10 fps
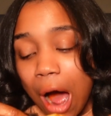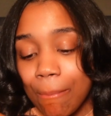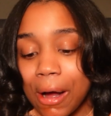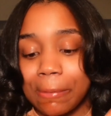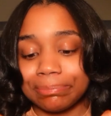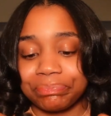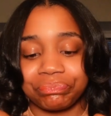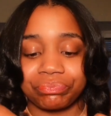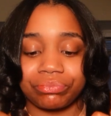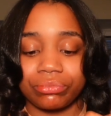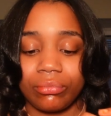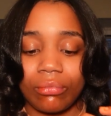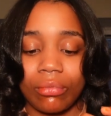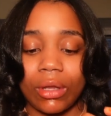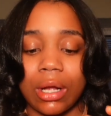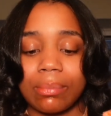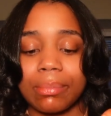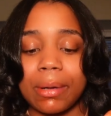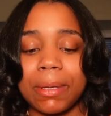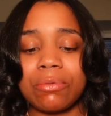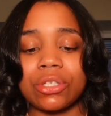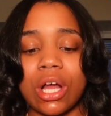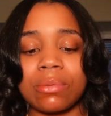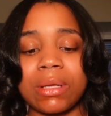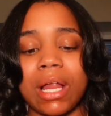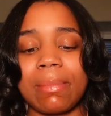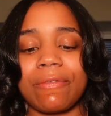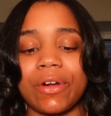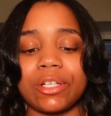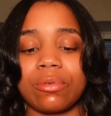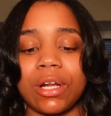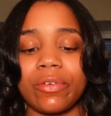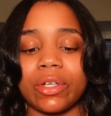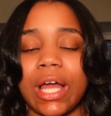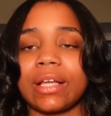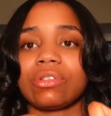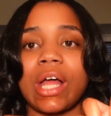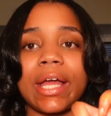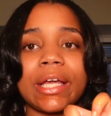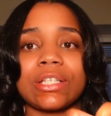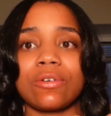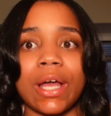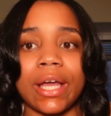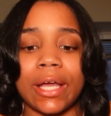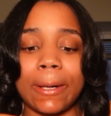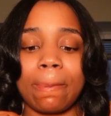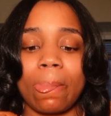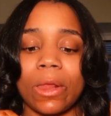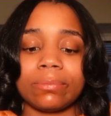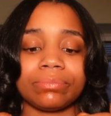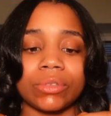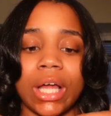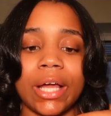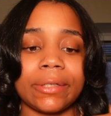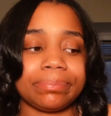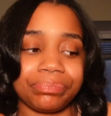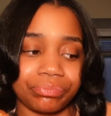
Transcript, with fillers: But but people was talking to me like my friends or whatever, like it's like it's okay, like